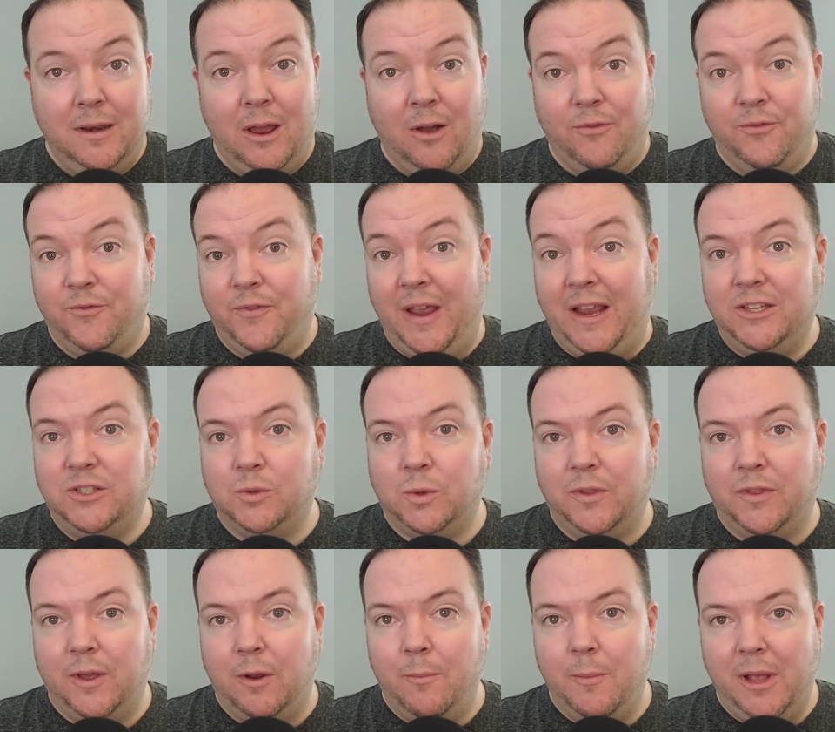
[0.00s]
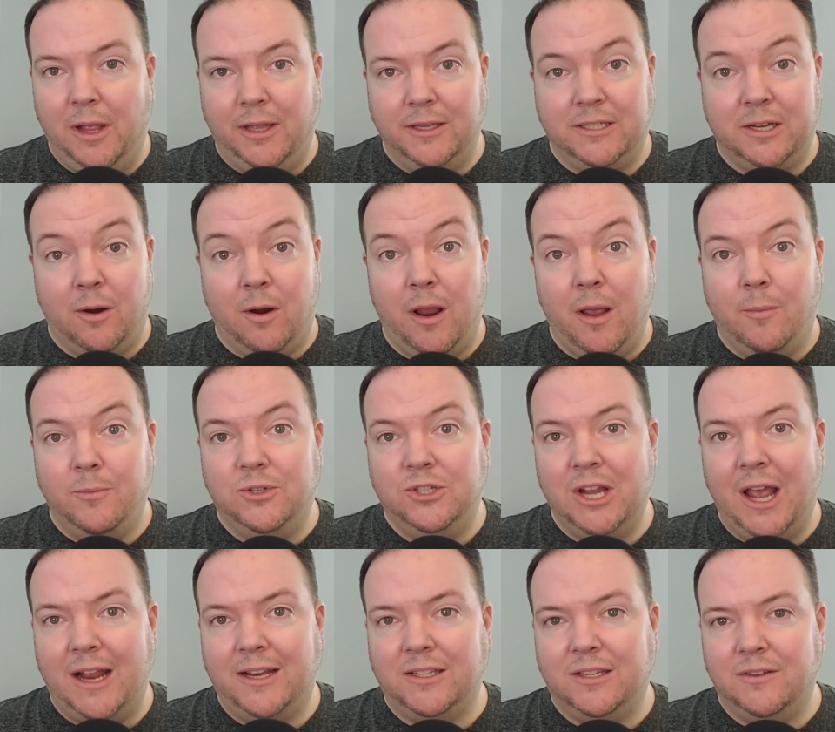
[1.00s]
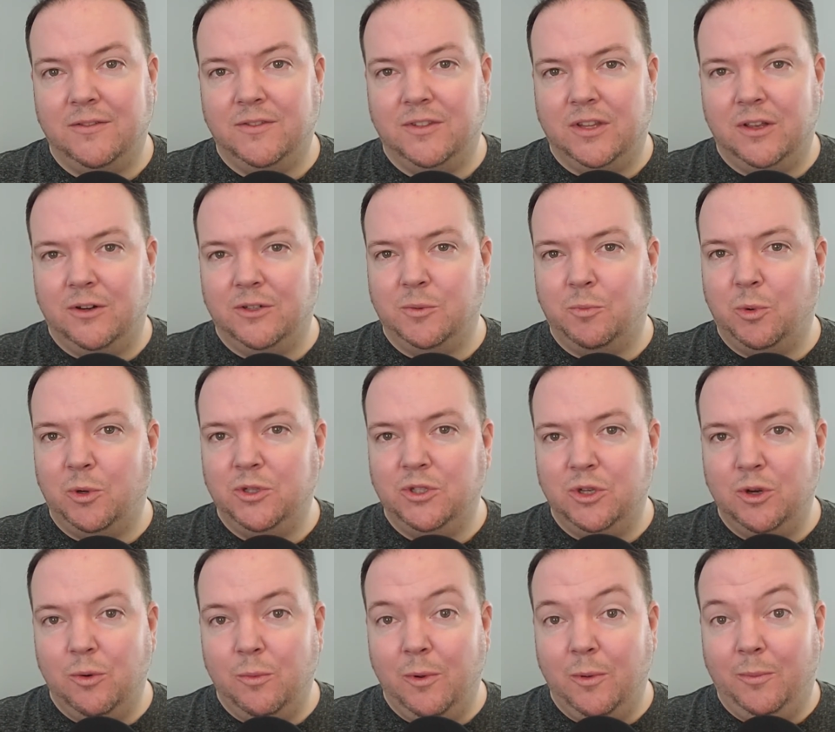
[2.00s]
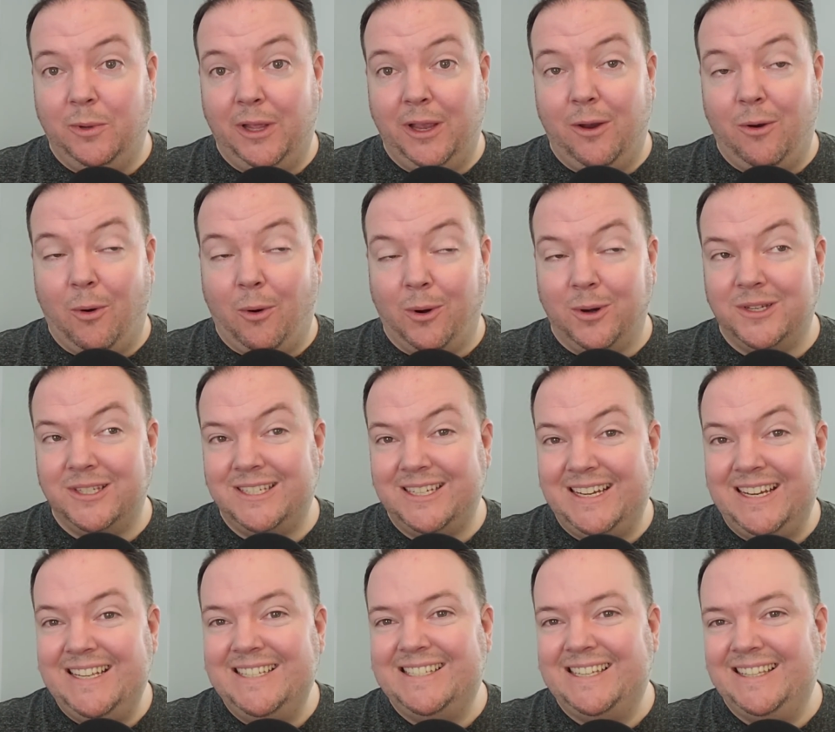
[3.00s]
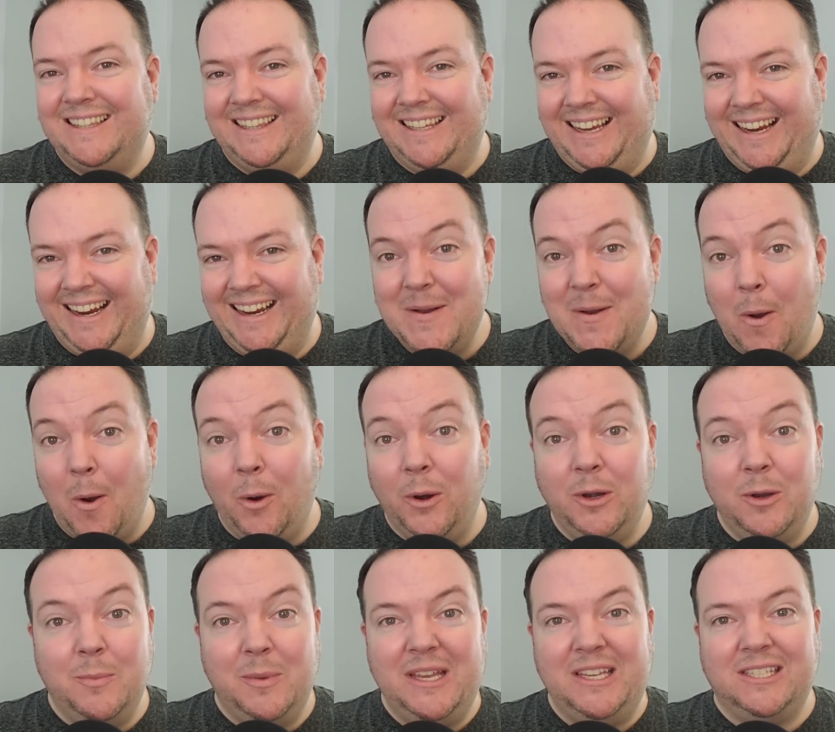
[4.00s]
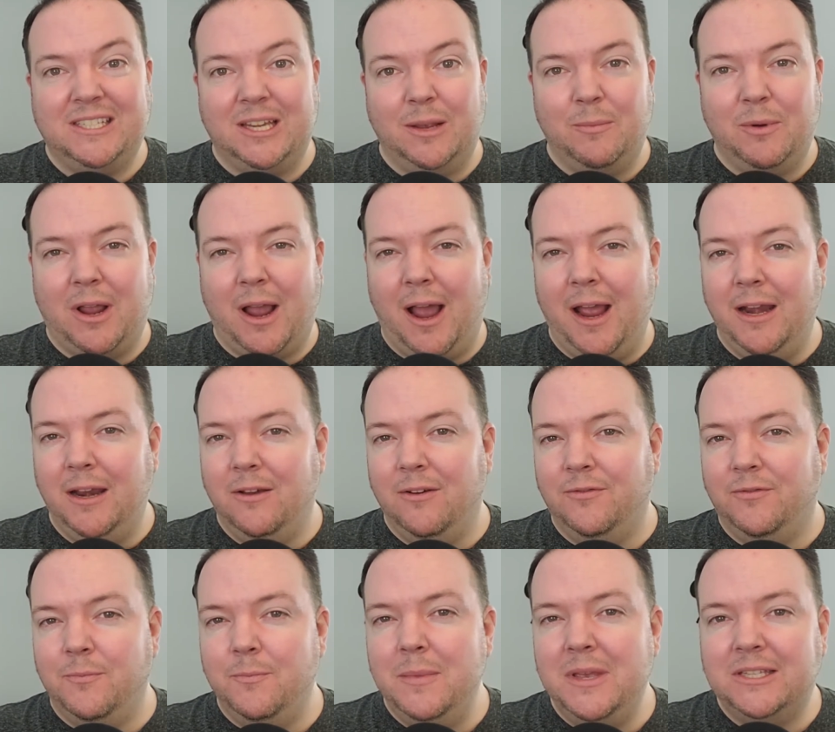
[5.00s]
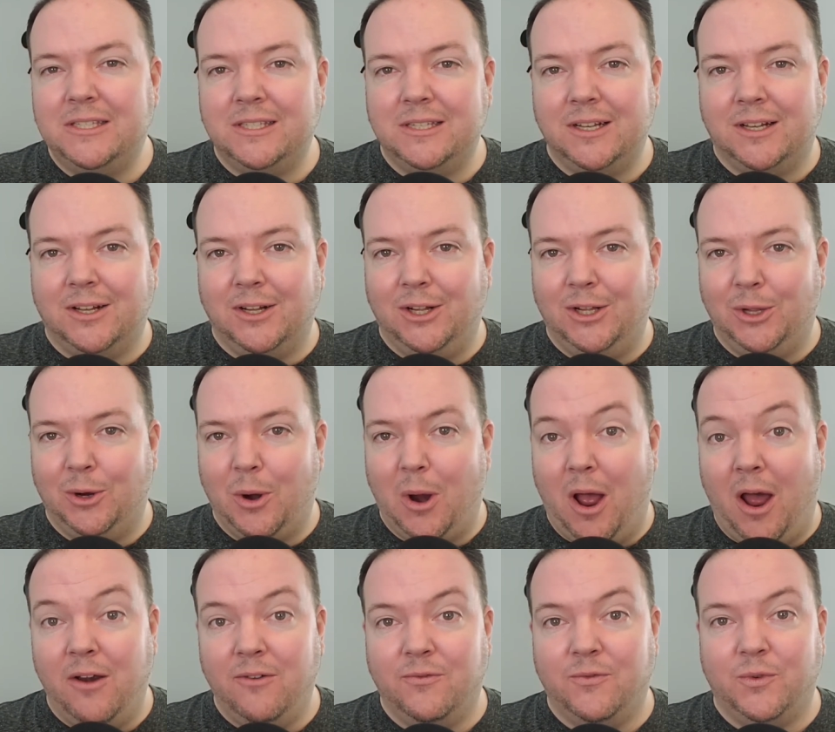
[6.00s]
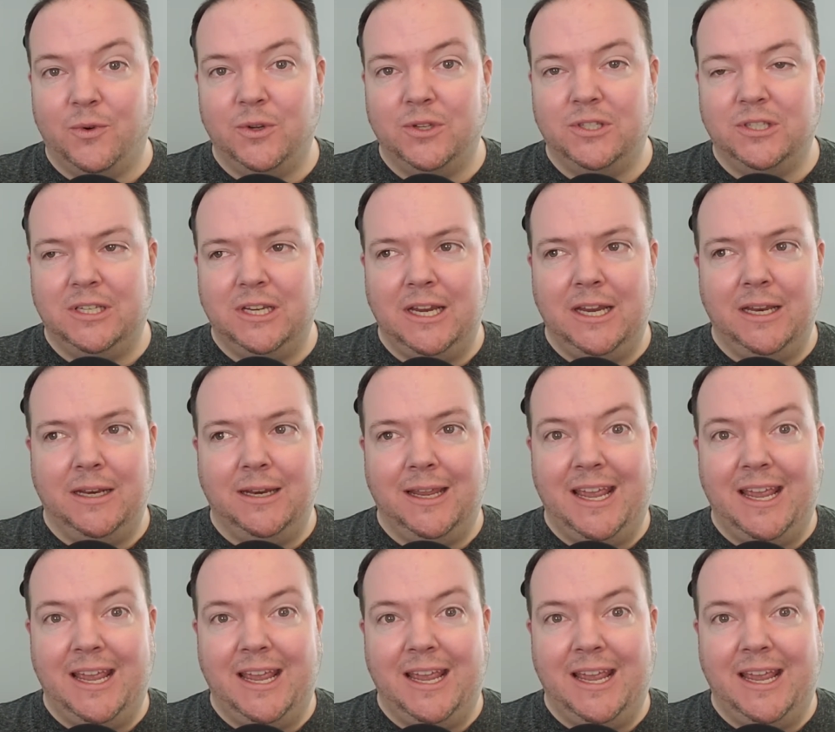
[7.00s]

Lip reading: Now, faced with their military objectives, there's presumably or teasedly going to be some kind of mystical or unforeseen